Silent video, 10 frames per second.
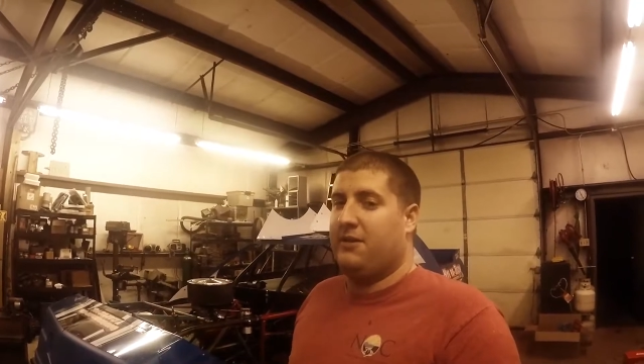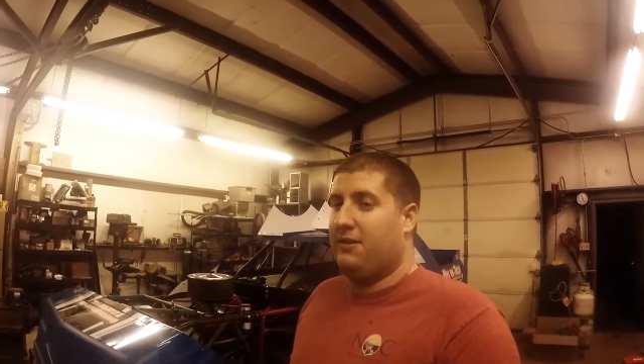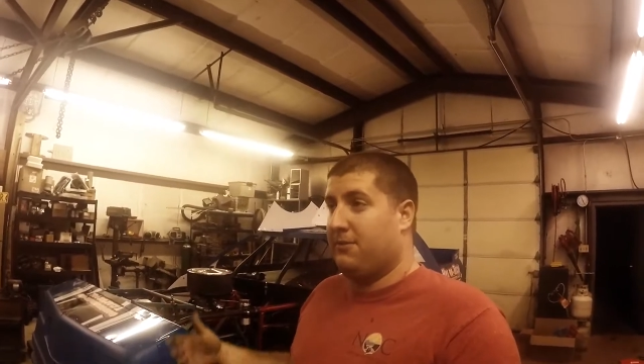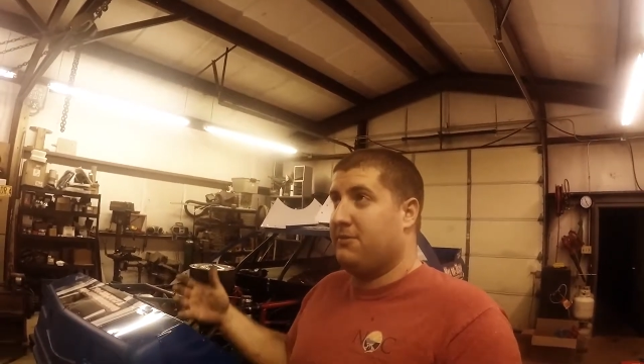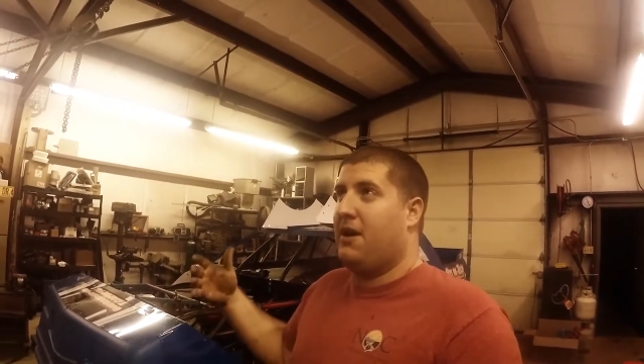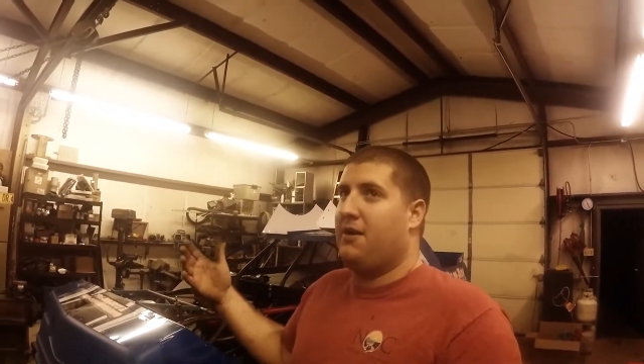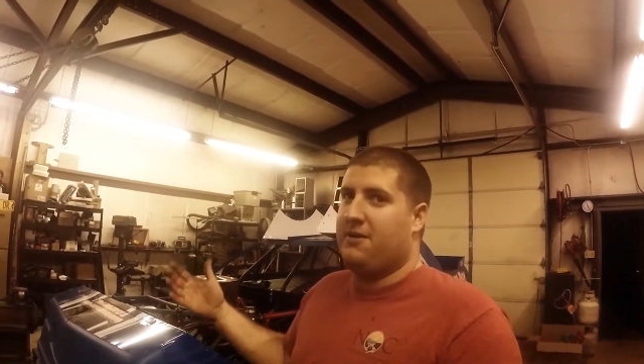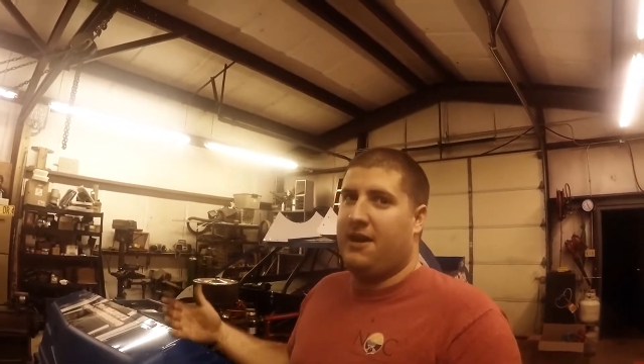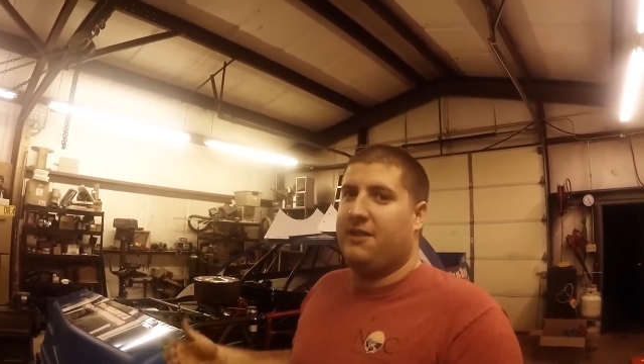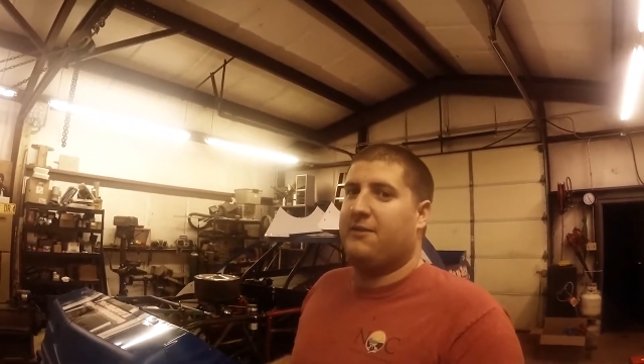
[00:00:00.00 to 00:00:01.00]
or not our
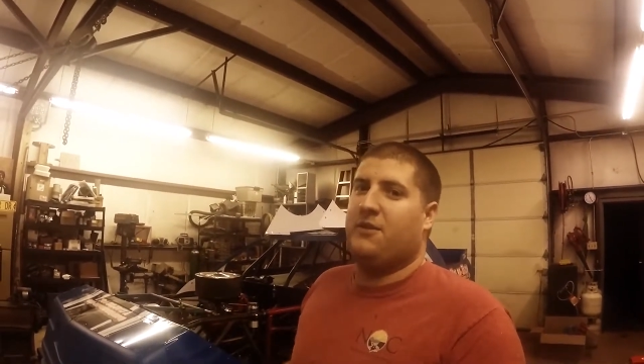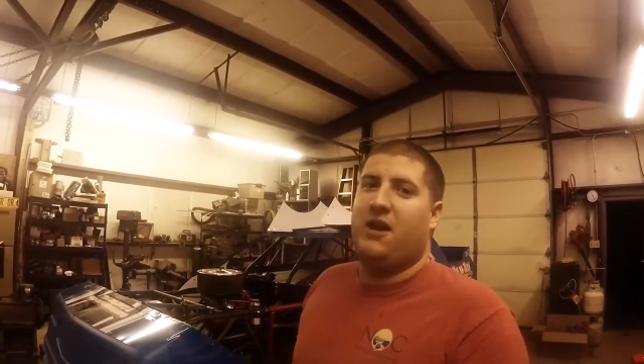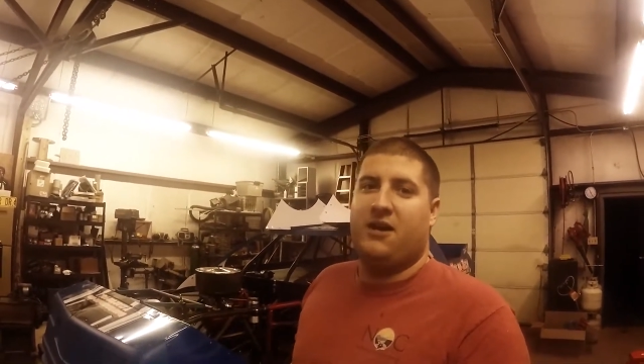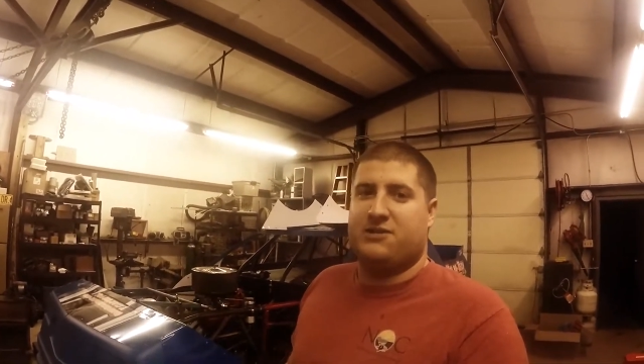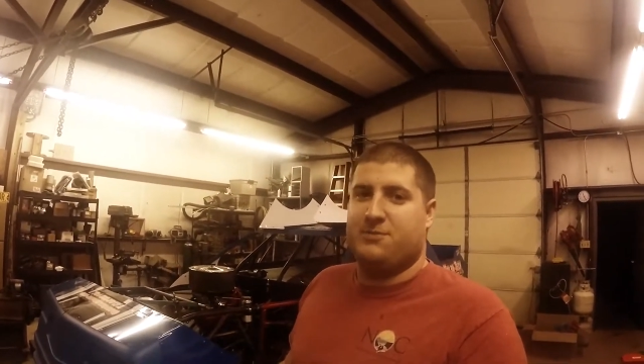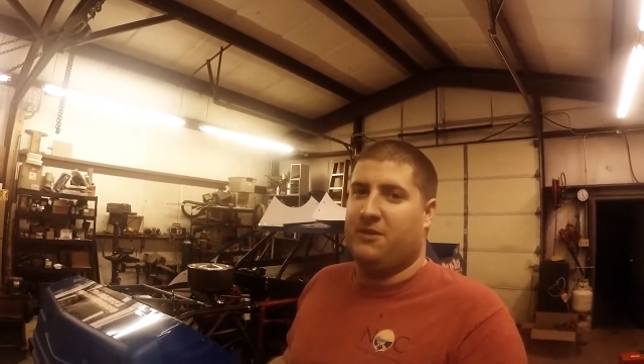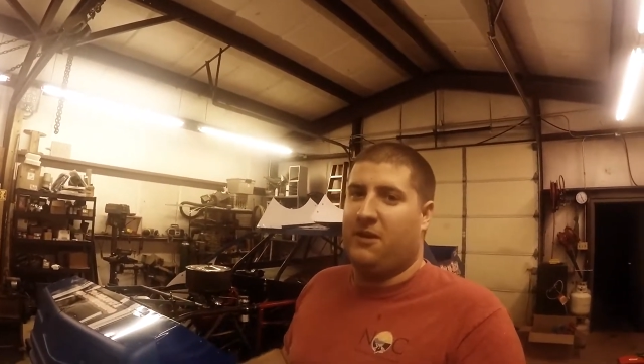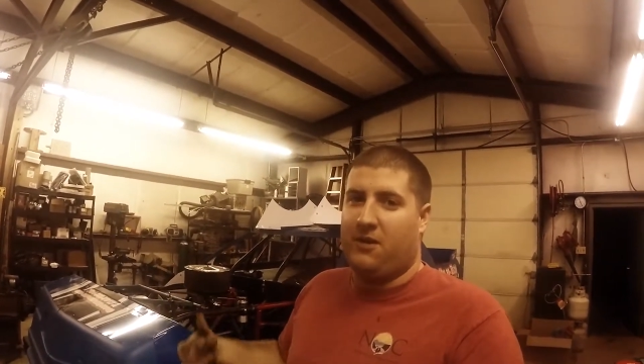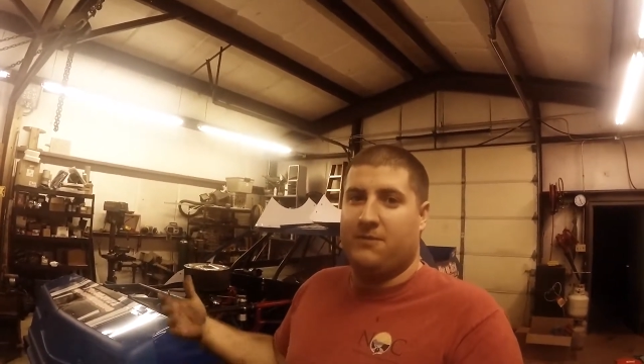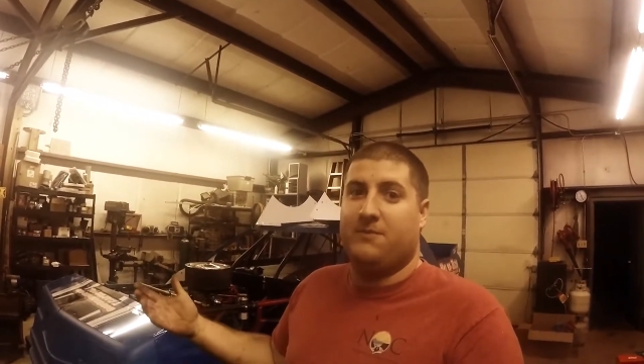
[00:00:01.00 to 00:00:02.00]
daily vlogs, but
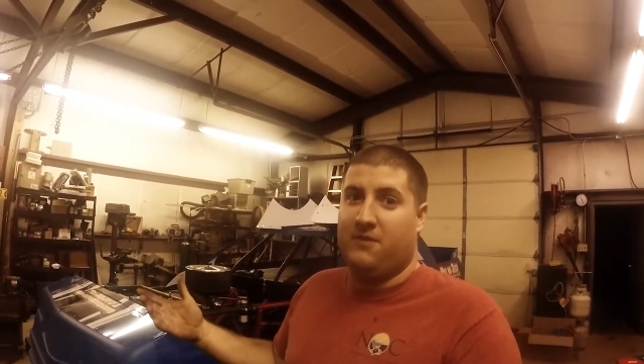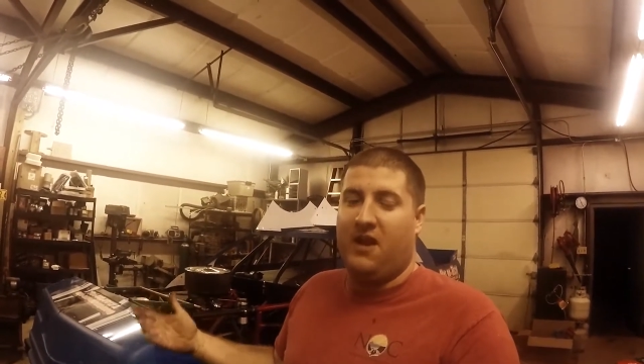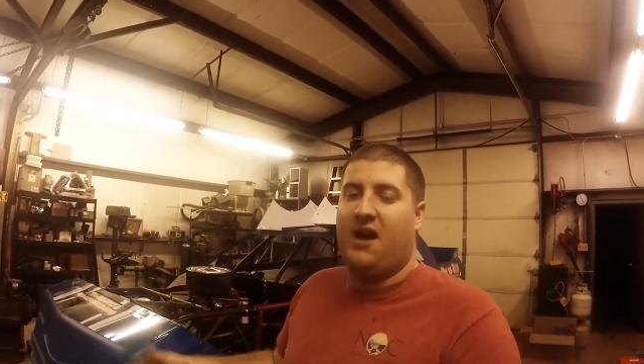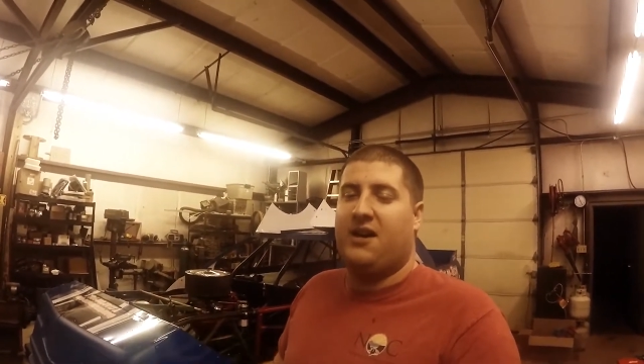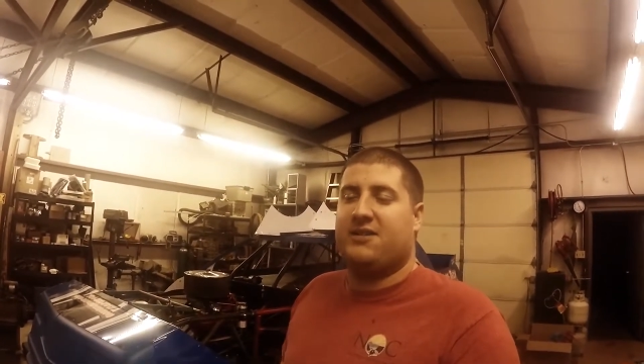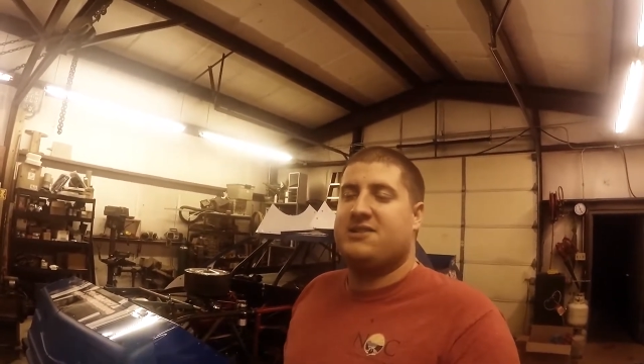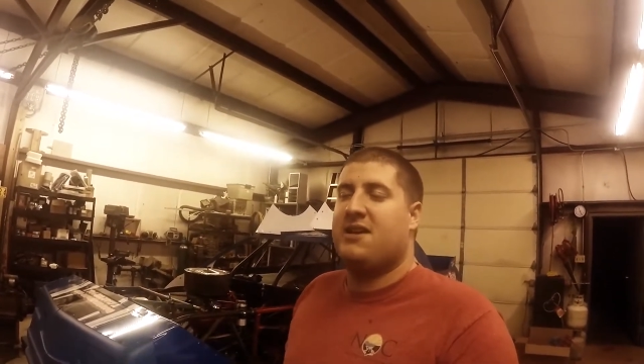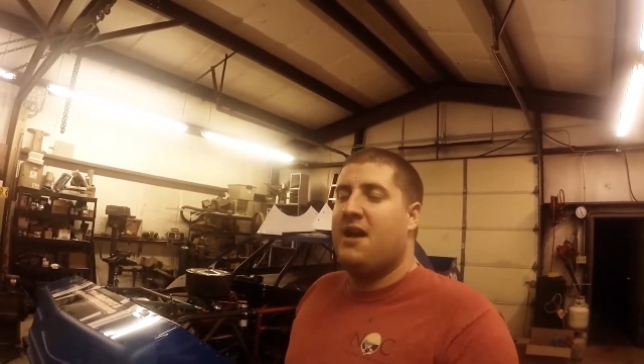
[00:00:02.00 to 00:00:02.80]
our vlogs.